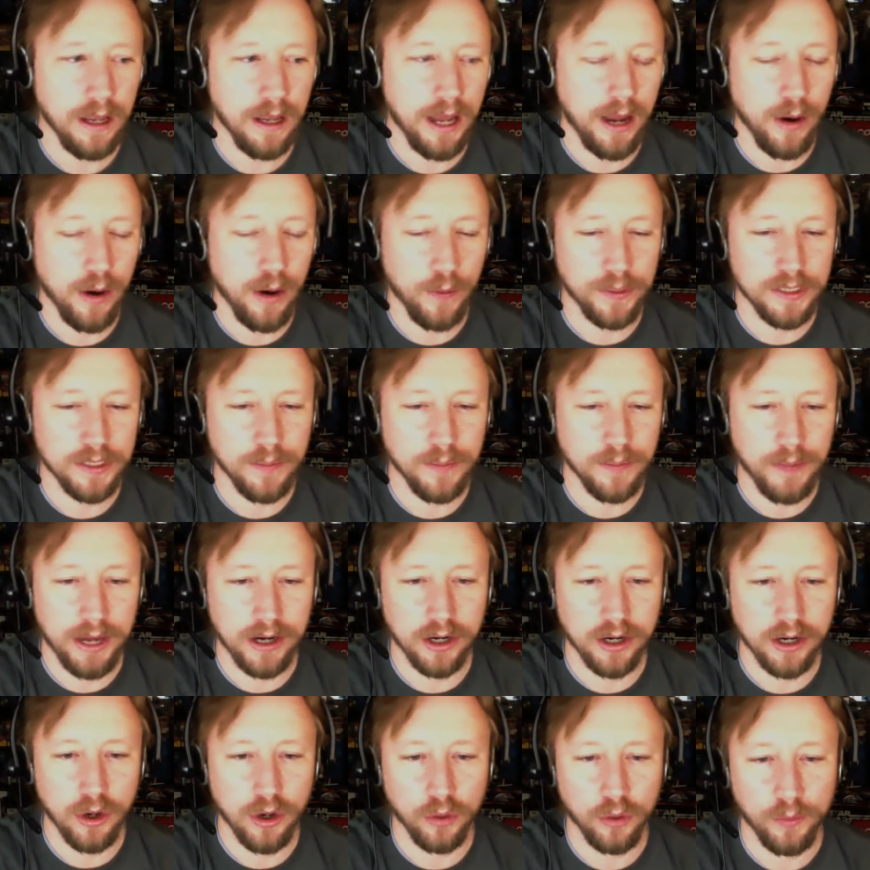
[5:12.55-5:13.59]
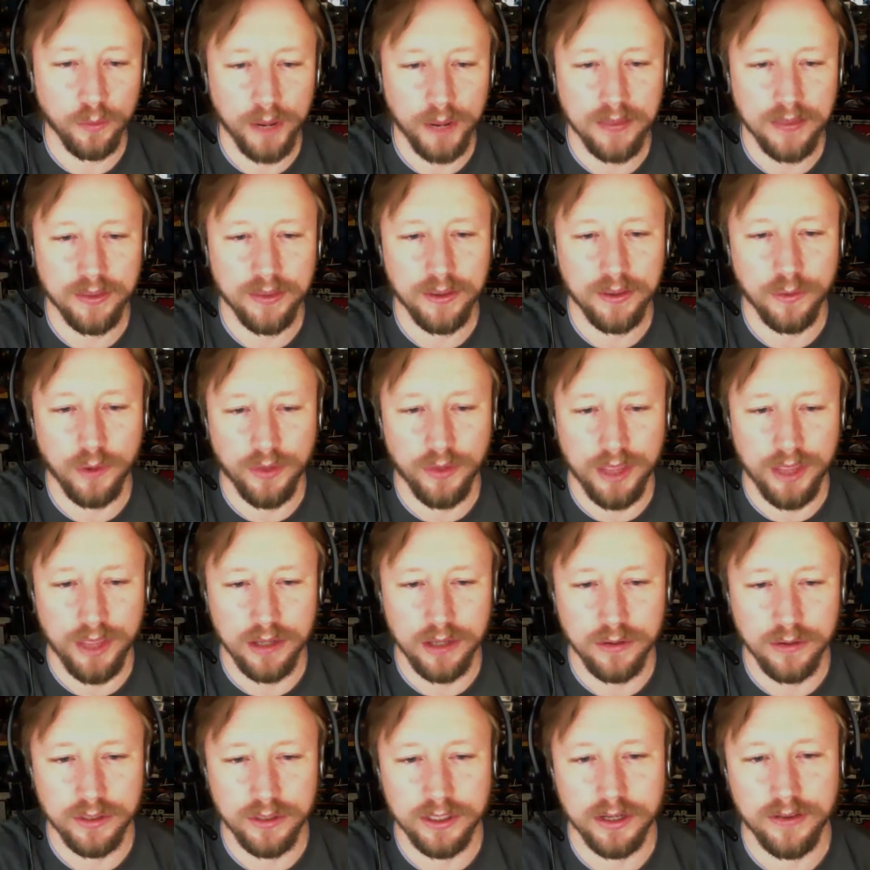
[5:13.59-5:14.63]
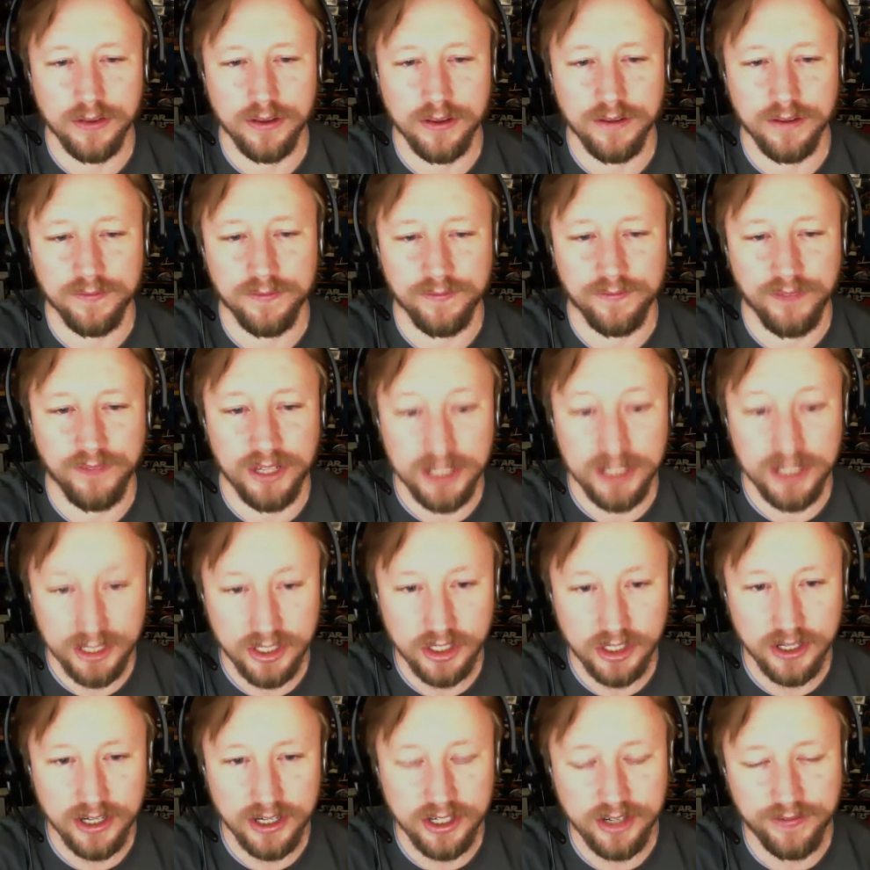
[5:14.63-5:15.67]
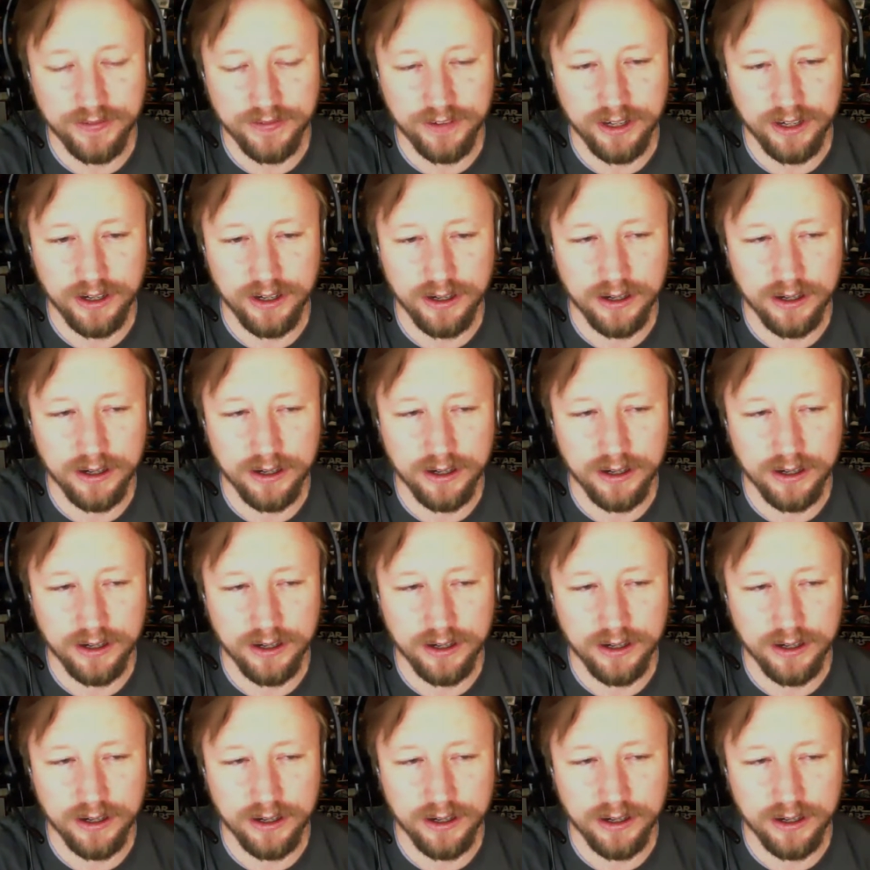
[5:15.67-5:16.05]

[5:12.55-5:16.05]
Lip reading: I hope it's a better gold paint than what they used on the vintage collection figure.